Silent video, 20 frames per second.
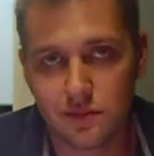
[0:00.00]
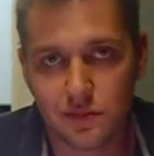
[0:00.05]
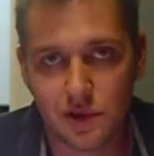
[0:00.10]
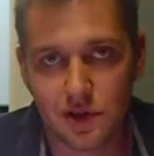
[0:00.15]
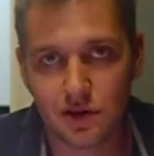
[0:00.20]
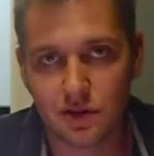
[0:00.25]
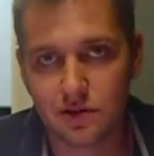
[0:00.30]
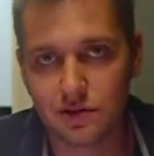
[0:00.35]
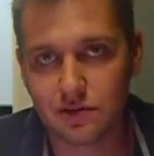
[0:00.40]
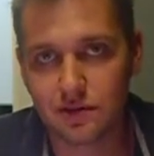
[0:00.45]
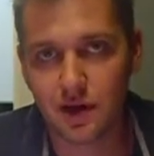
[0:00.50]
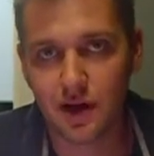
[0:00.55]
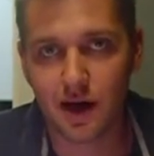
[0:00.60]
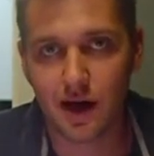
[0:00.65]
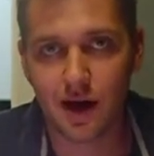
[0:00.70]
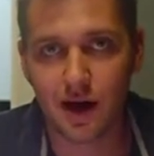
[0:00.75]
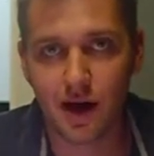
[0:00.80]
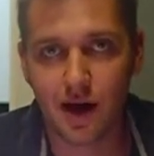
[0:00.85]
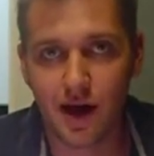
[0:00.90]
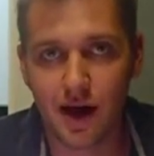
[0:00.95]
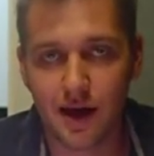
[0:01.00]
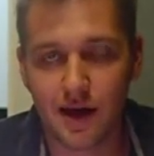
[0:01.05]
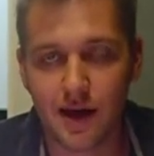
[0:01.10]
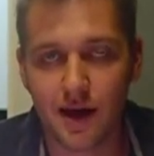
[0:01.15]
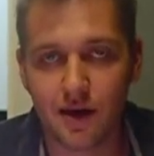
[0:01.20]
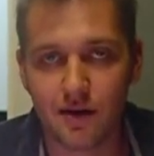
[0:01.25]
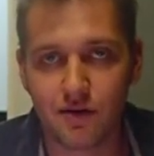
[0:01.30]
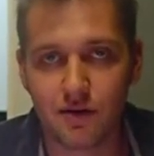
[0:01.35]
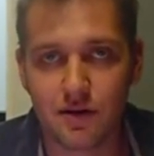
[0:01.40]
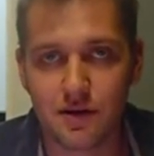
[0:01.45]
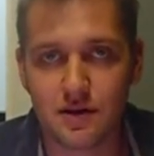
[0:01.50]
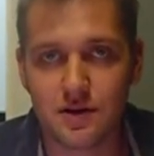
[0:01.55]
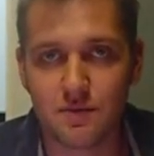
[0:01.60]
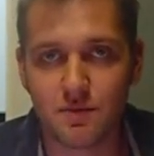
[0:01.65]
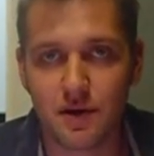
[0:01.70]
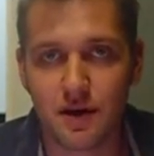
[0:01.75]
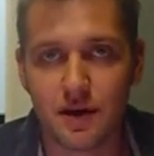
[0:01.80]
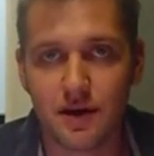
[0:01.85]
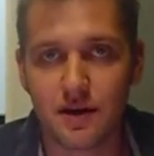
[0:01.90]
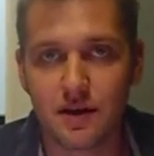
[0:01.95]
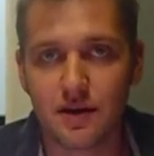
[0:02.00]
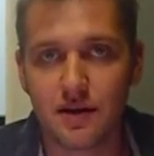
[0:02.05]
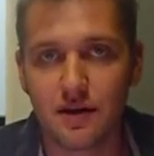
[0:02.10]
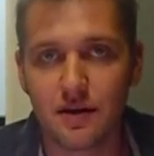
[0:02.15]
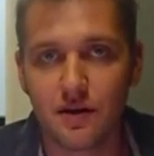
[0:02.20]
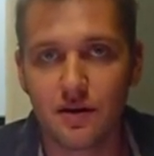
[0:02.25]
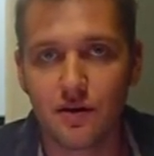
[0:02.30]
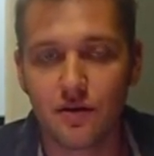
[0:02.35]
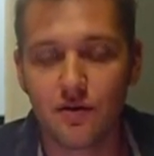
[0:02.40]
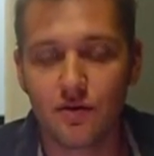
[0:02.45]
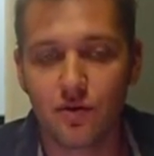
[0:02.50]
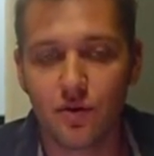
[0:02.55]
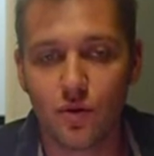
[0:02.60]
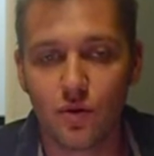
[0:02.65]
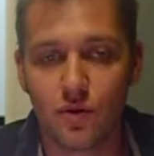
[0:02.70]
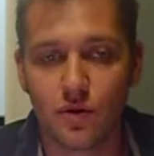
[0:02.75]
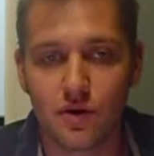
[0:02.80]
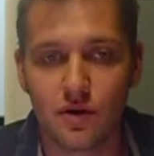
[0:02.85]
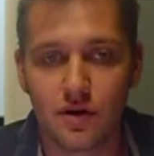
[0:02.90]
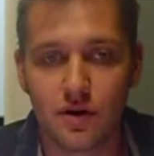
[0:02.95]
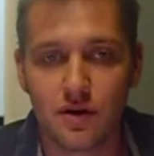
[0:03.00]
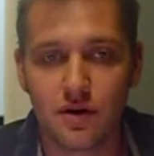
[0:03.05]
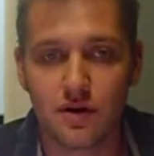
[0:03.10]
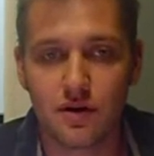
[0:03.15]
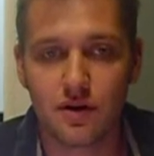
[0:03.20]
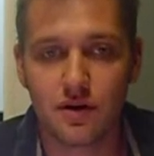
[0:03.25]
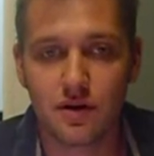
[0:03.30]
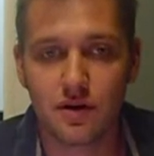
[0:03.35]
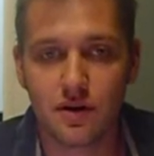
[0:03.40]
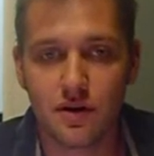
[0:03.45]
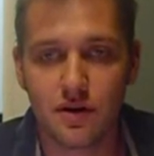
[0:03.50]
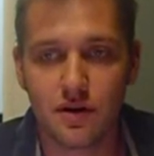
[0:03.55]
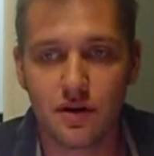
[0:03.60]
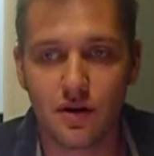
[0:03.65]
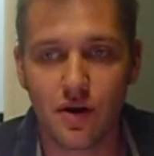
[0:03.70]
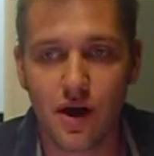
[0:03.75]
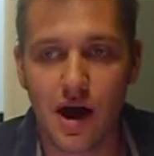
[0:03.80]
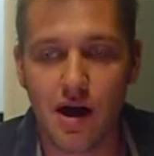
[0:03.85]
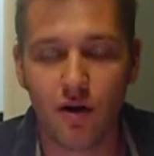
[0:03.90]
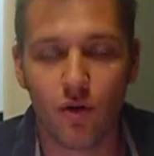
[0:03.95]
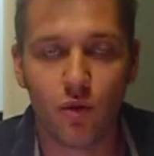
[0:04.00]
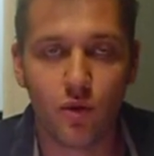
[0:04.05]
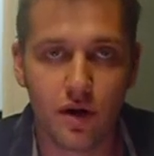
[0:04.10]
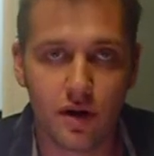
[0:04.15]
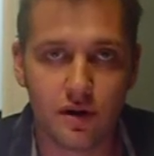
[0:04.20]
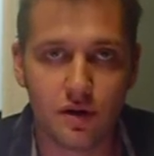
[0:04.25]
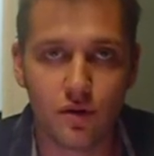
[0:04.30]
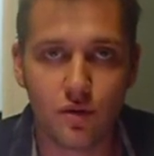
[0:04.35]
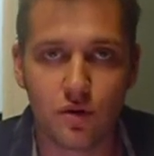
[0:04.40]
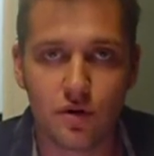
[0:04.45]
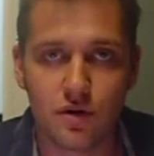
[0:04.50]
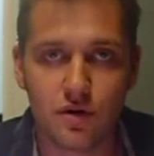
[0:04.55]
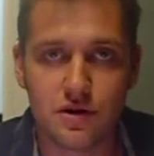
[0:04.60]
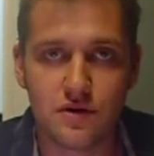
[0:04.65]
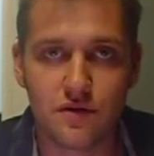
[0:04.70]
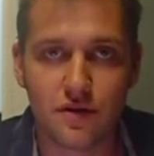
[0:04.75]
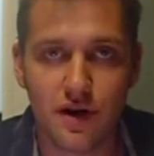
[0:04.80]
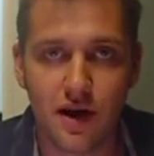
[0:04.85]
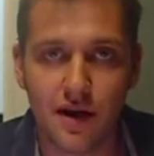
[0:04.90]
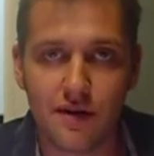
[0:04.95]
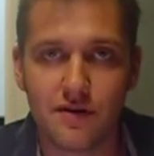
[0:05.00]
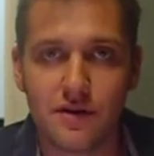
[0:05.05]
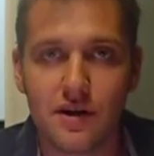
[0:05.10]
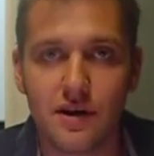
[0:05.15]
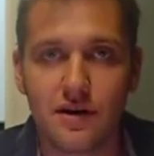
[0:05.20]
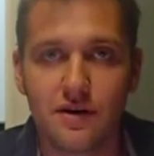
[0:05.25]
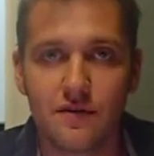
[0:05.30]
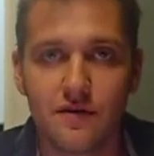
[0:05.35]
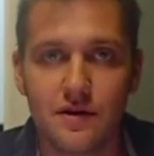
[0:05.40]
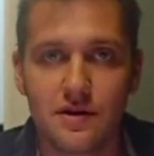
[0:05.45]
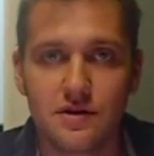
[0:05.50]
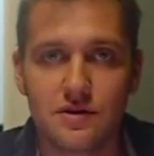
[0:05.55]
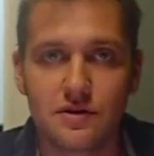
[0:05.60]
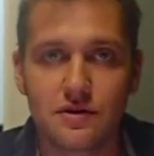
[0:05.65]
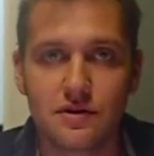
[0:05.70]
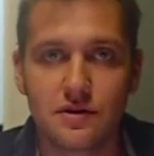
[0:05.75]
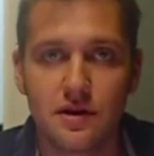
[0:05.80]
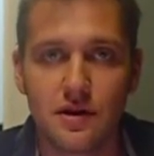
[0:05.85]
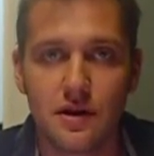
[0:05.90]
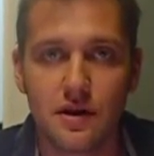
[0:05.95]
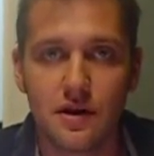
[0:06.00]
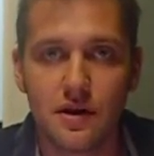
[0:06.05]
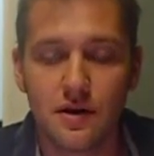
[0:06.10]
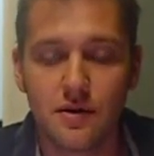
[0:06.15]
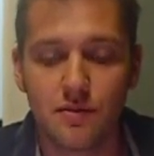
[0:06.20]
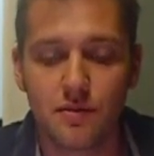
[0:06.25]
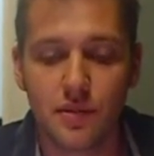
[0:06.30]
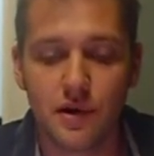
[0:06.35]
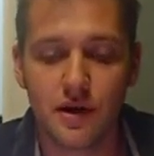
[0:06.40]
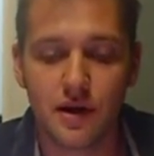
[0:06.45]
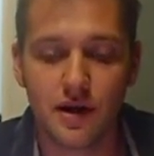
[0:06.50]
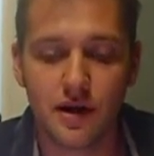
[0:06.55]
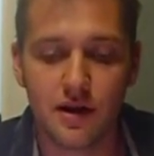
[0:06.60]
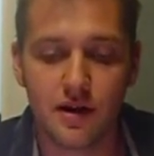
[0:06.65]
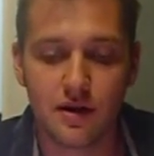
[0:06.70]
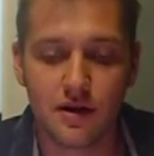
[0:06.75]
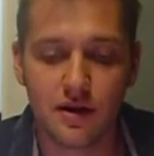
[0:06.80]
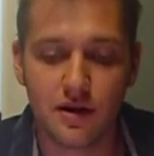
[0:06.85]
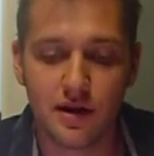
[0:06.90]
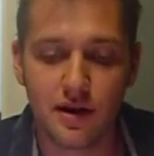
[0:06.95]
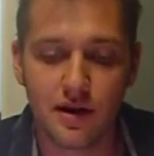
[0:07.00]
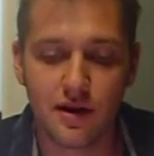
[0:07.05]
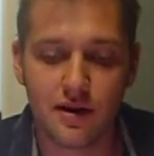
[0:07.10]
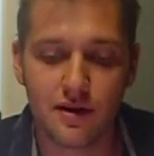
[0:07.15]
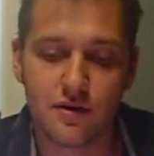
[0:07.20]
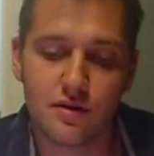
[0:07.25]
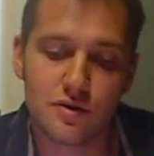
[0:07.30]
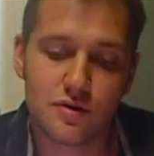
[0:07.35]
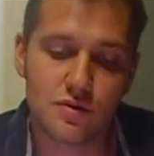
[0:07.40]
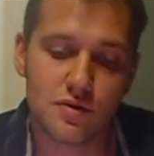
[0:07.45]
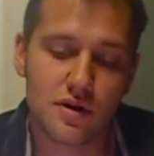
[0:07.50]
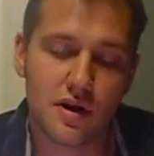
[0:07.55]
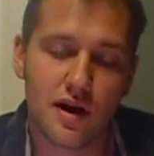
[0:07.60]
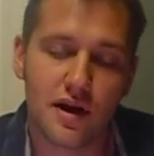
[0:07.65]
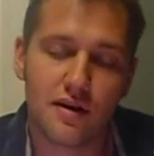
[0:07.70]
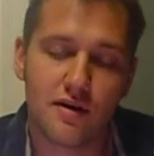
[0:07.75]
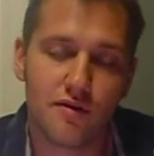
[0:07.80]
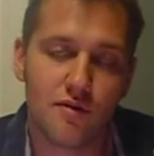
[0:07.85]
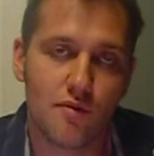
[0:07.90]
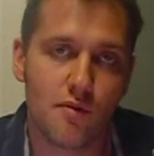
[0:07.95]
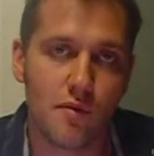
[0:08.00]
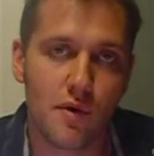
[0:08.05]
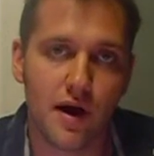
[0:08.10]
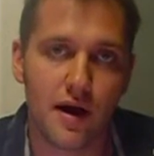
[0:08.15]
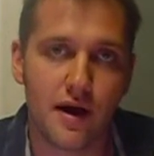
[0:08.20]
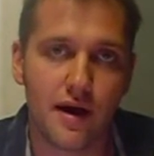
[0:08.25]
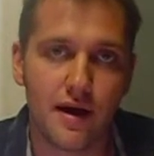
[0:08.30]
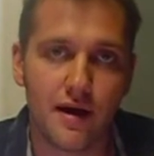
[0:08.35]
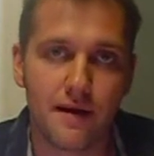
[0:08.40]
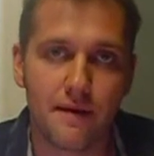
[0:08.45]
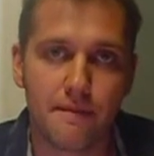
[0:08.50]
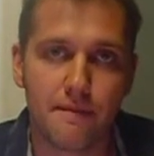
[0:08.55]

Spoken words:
you know, I can't really speak for, you know, how well it works for every individual, but those were kind of my